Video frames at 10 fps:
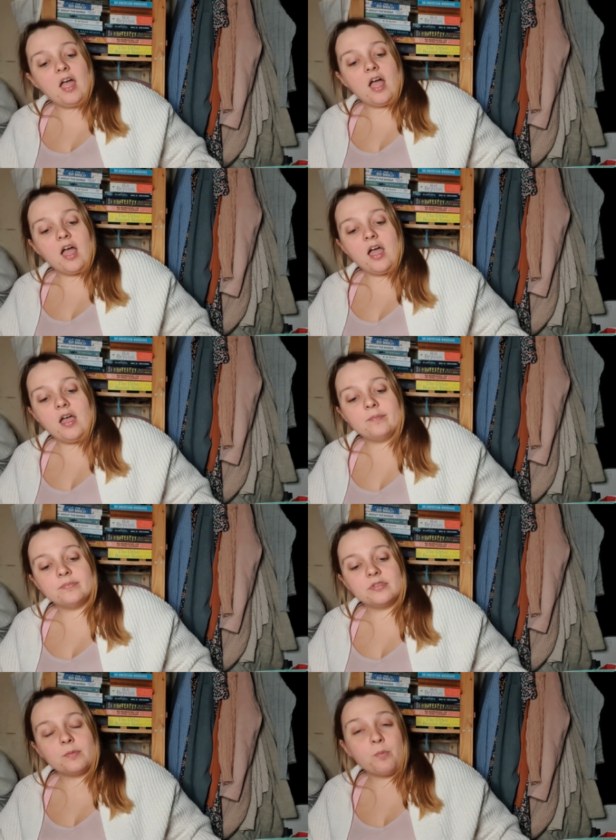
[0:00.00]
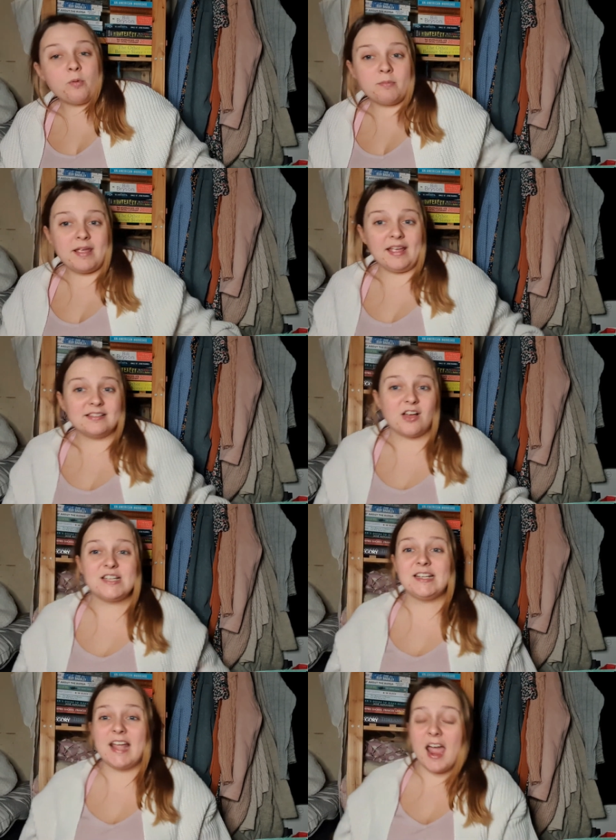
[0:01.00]
Um, the problem is, I
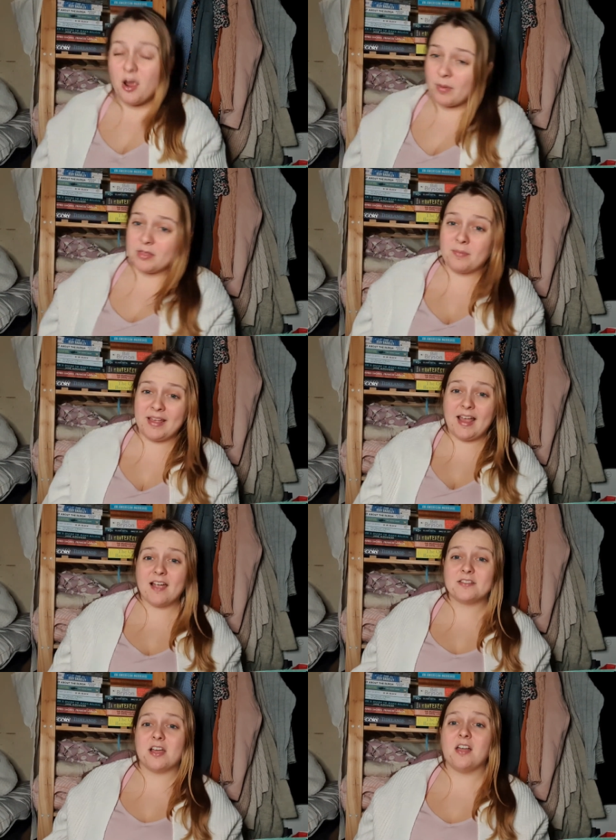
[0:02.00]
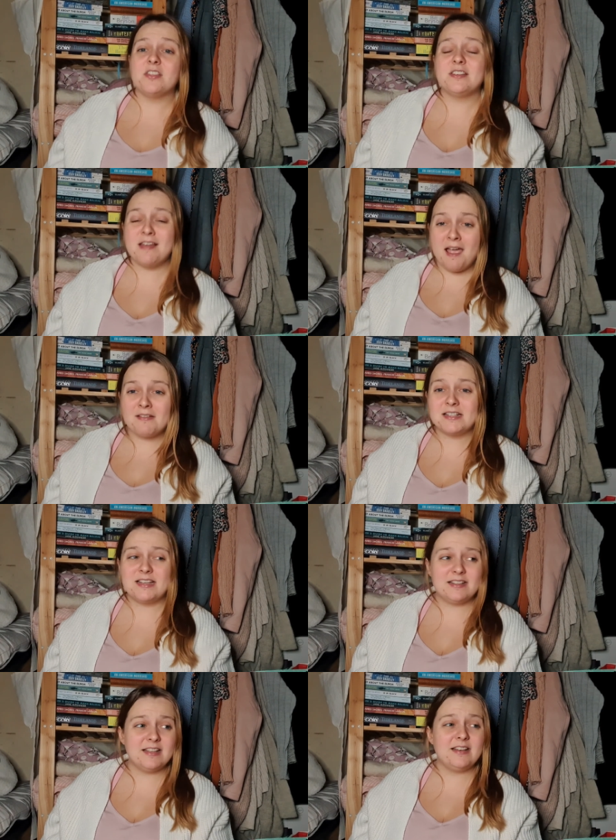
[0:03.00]
didn't care about the main character. The narrator,
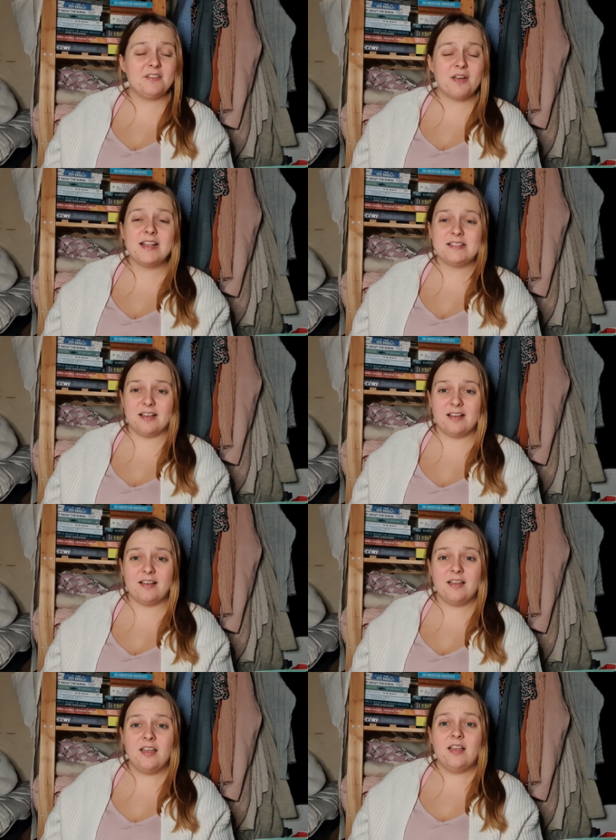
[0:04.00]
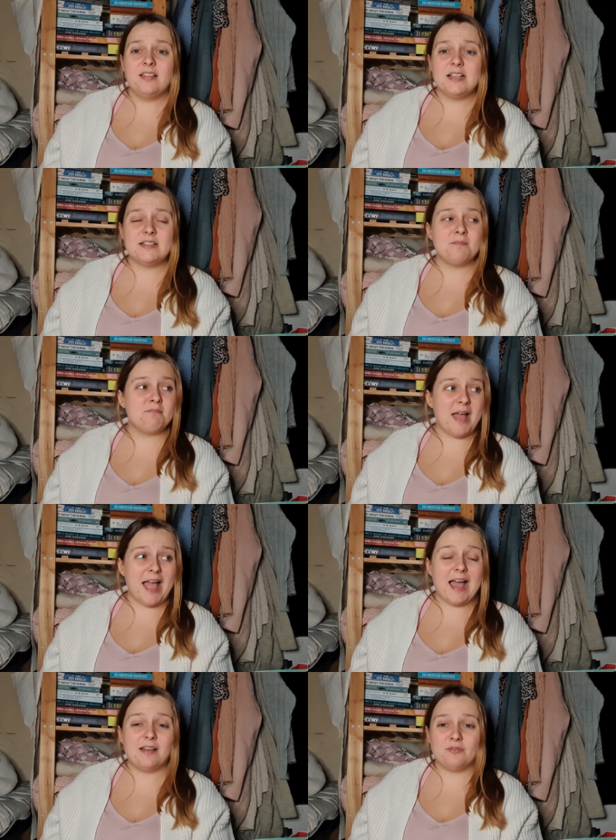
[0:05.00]
the narrator, this
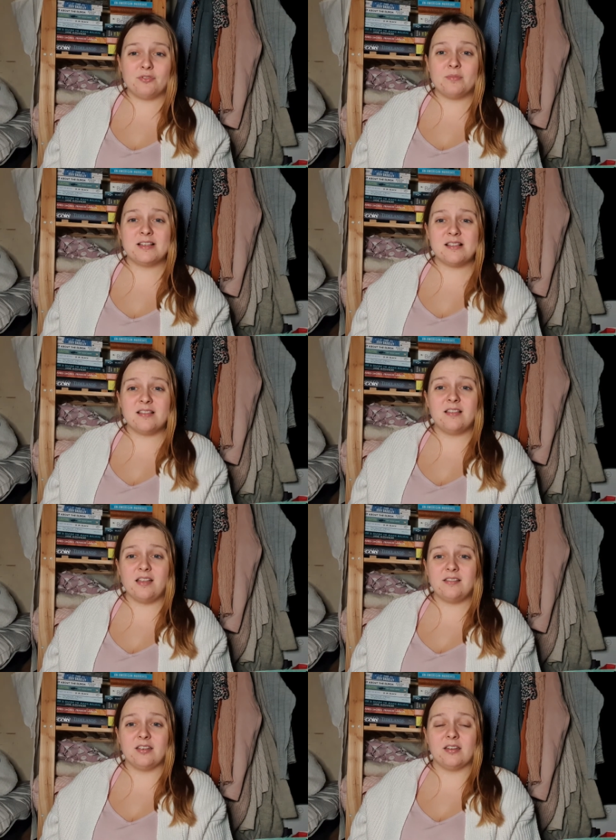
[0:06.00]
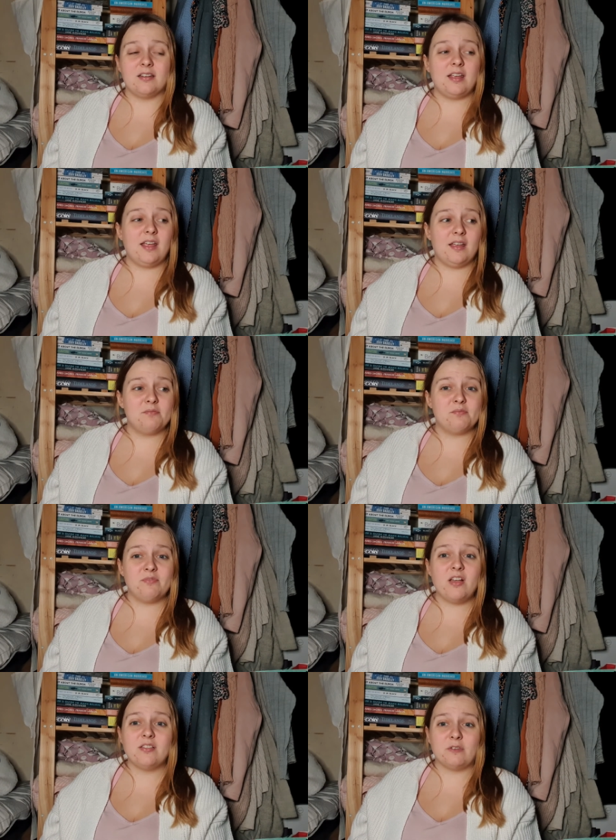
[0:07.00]
man from the London.
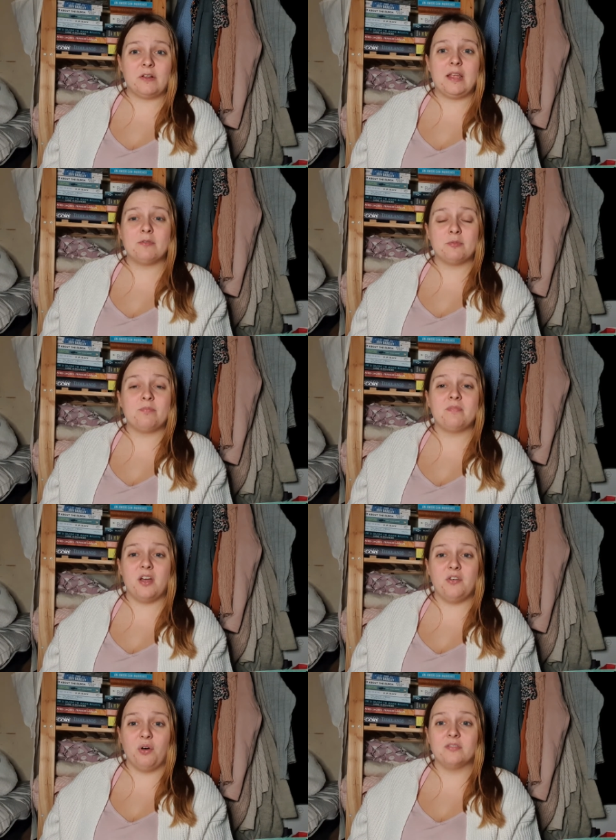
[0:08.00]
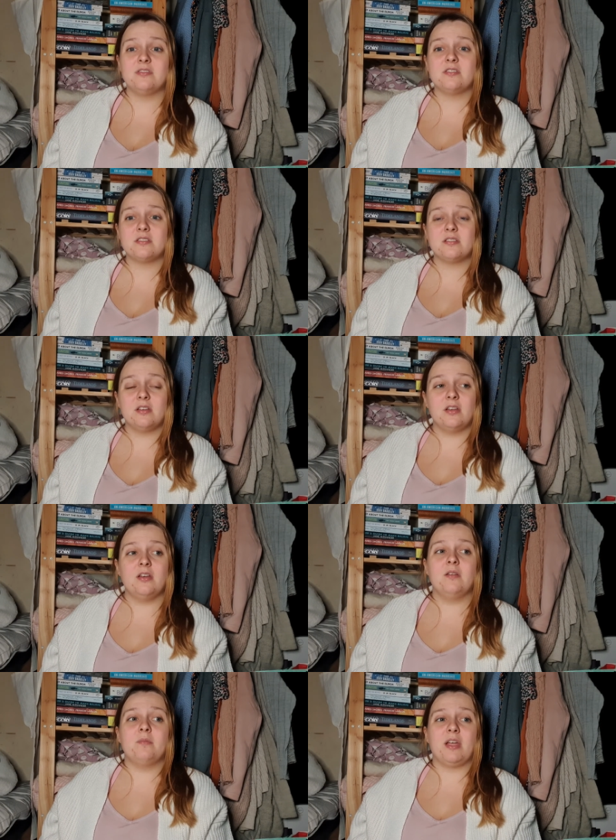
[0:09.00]
First of all, he was a nonce
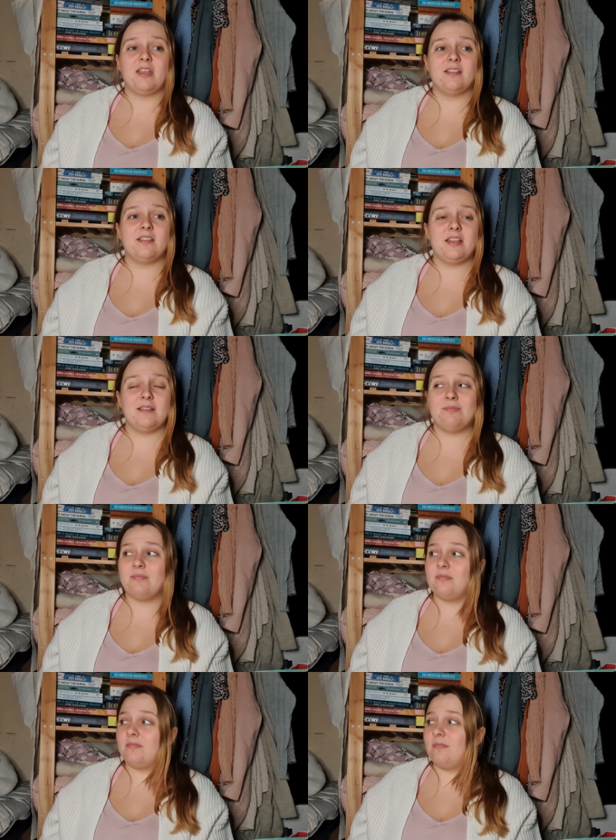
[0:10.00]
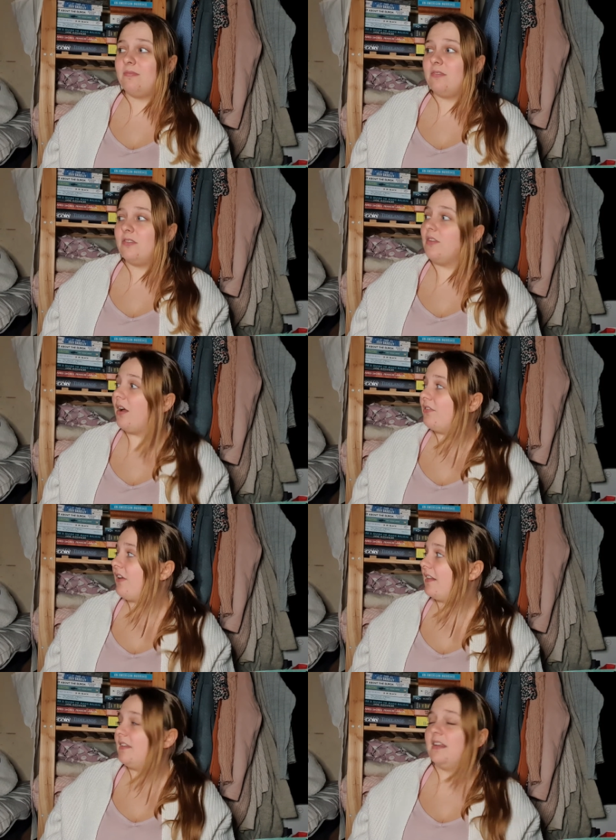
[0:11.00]
because he started
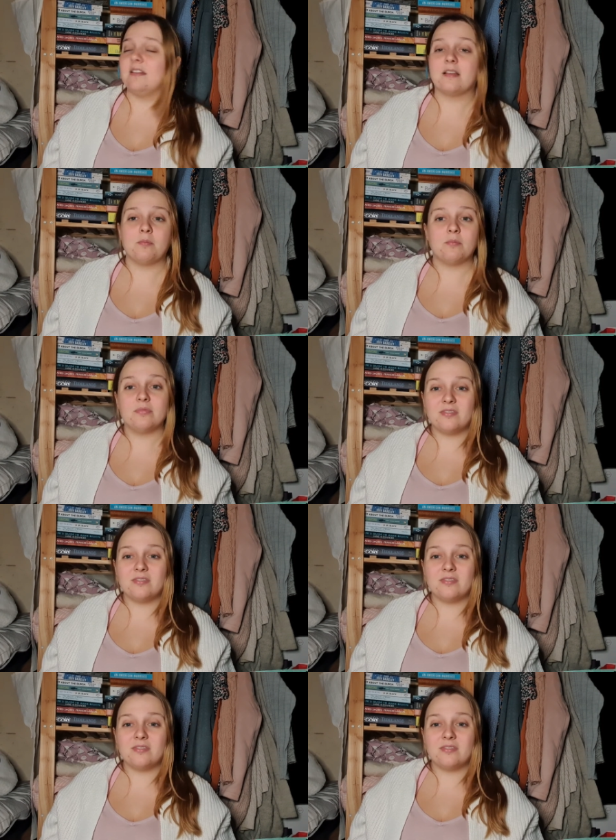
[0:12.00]
fancying some